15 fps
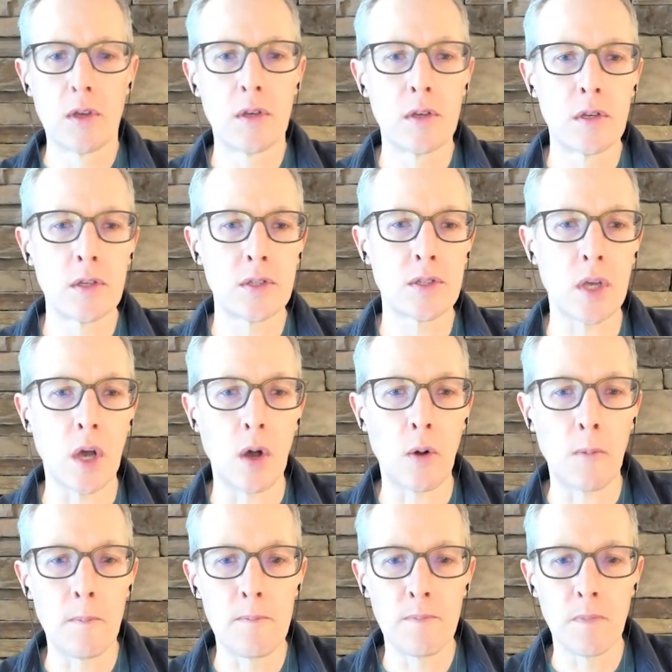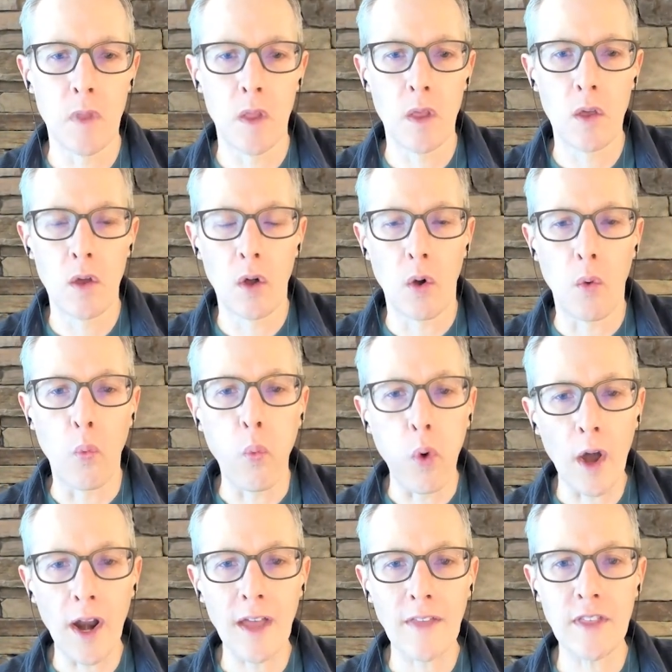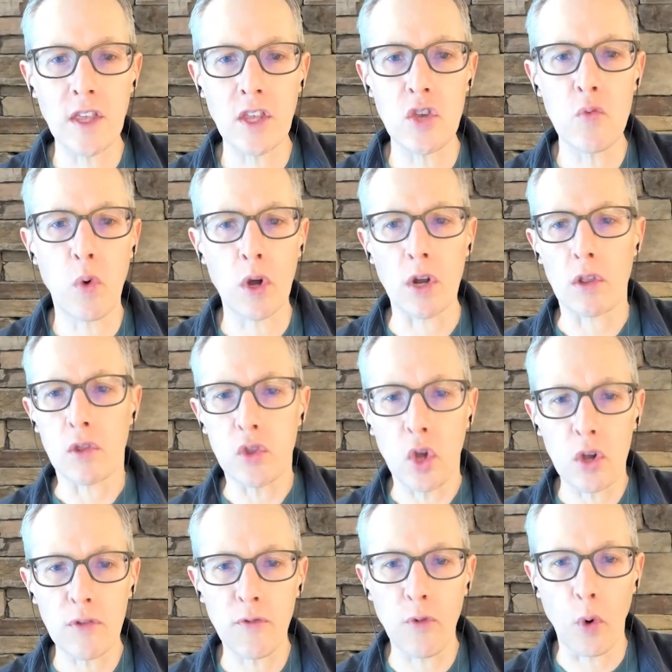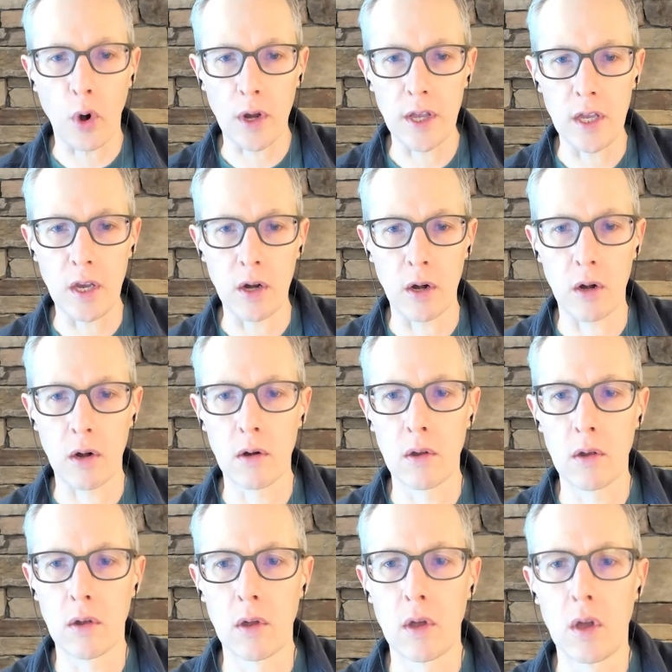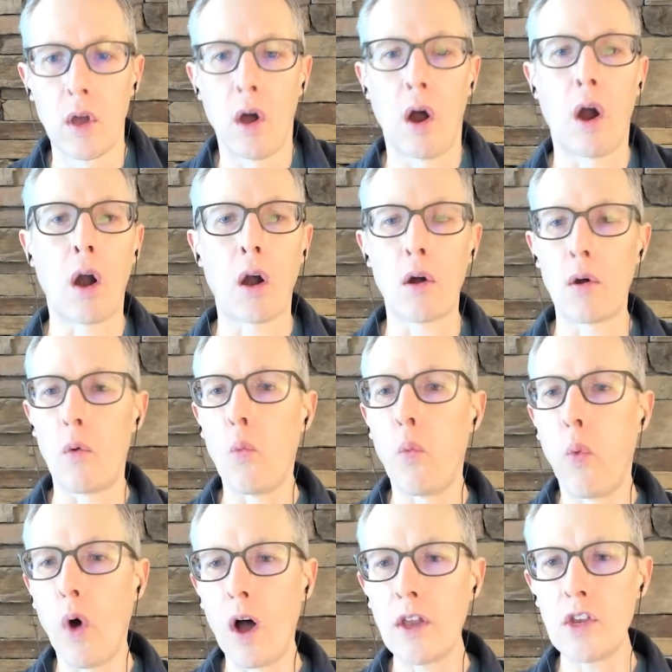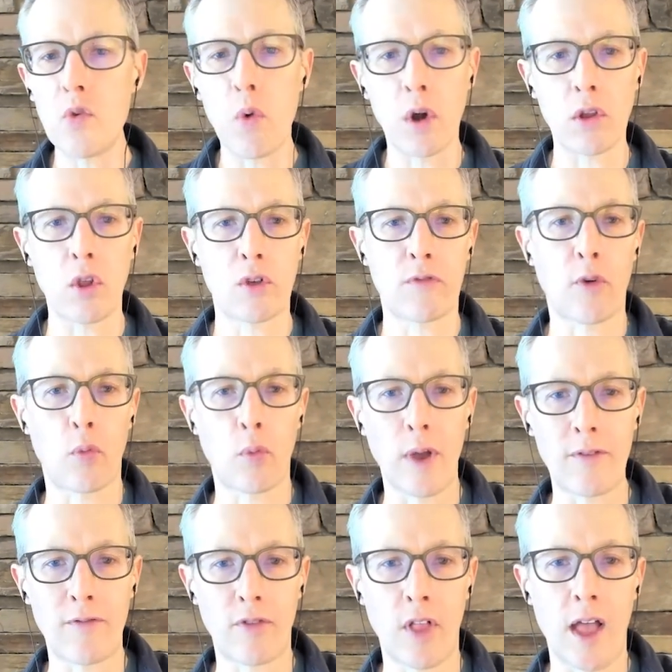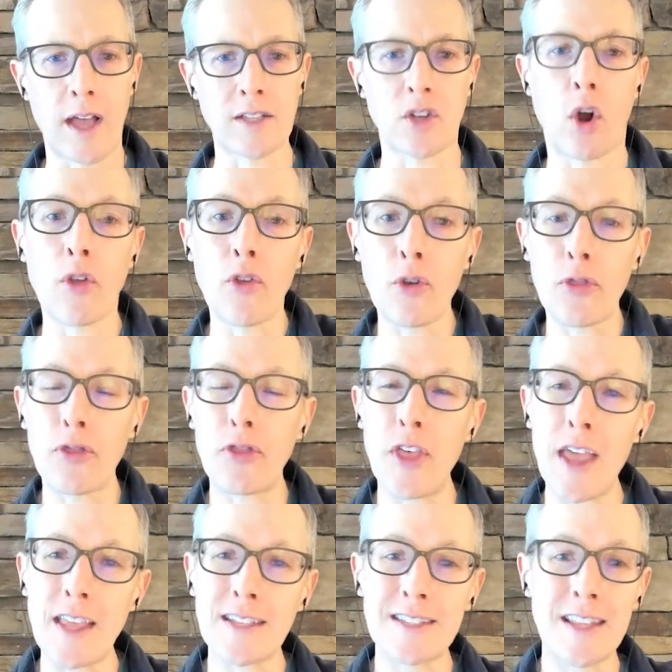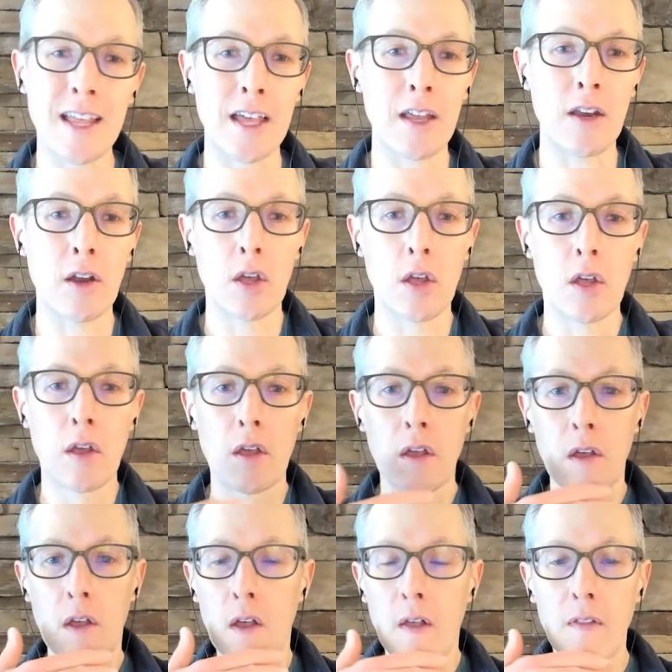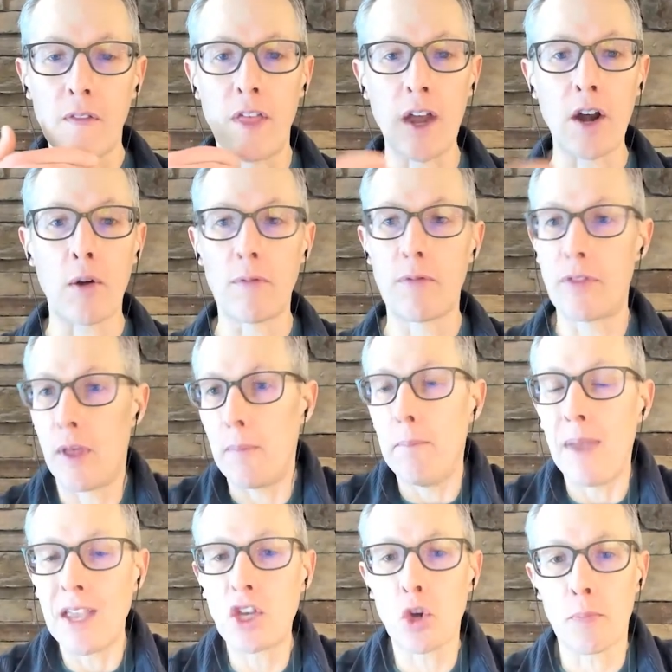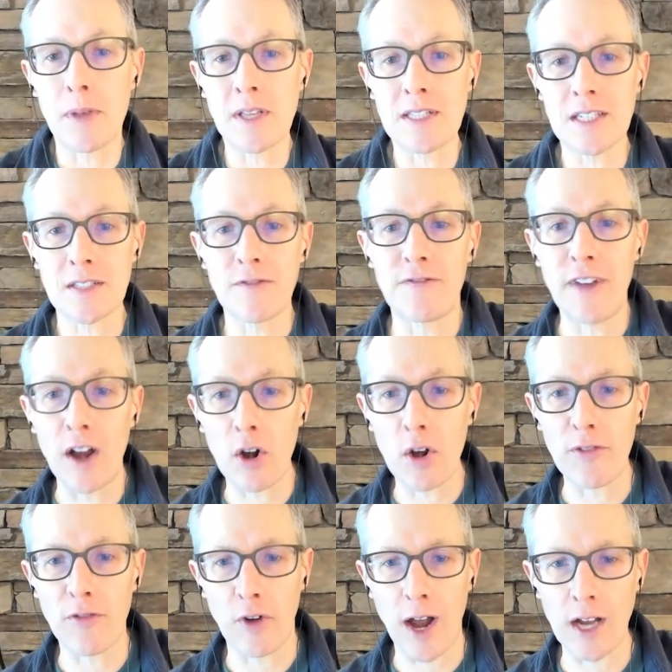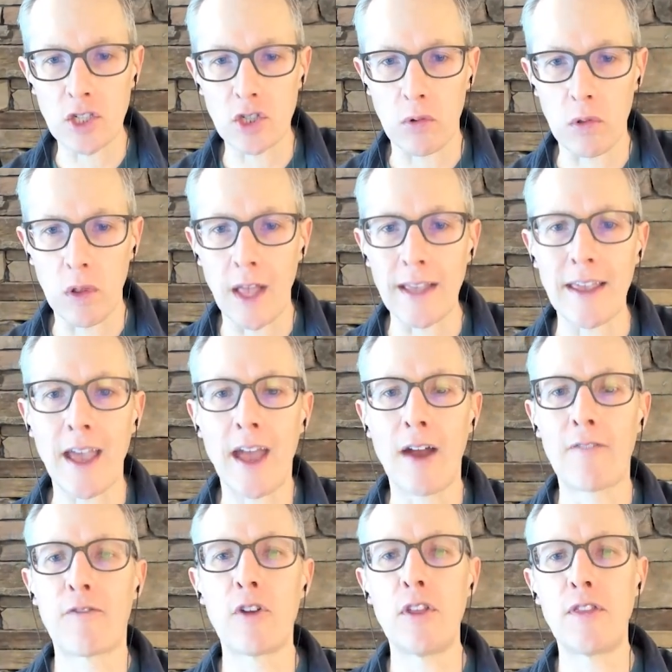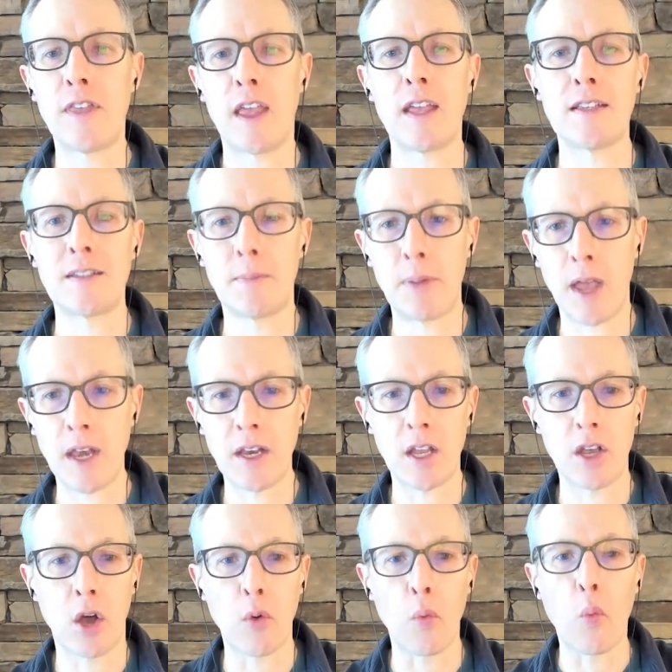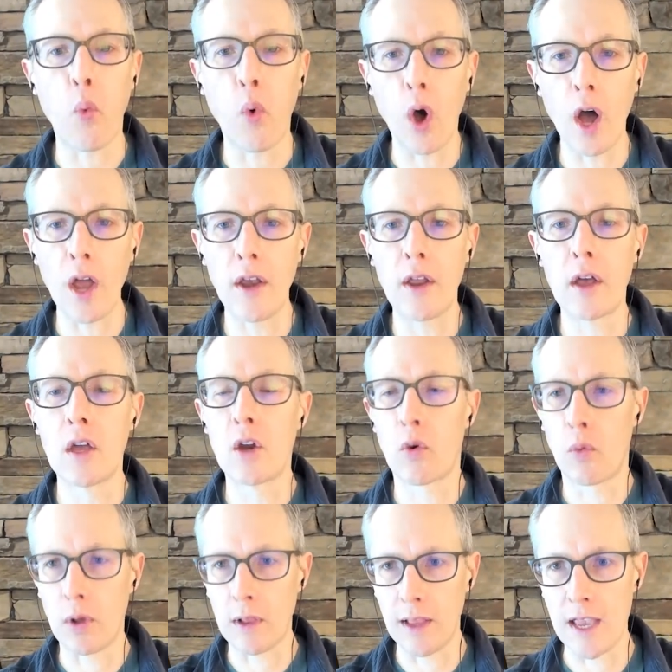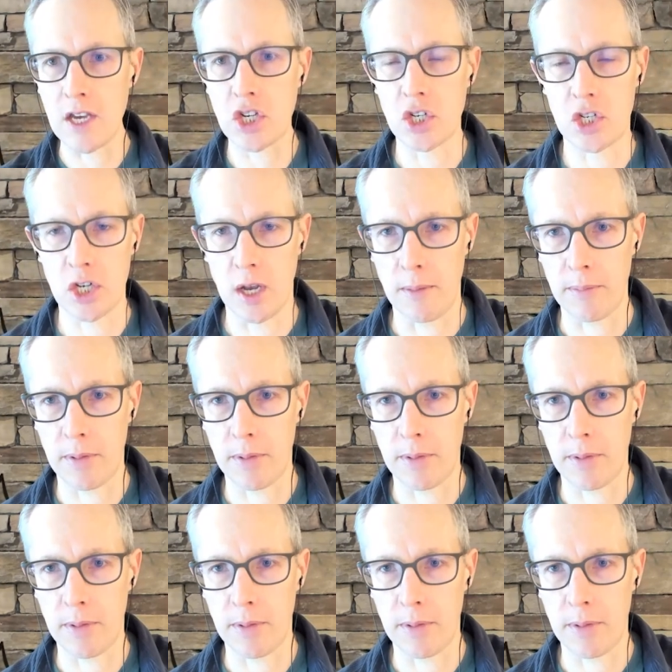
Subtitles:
So what I think you want to look for here are, one, you want to look for red flags. Are there things that make your business very fragile, like everything depending on one relationship?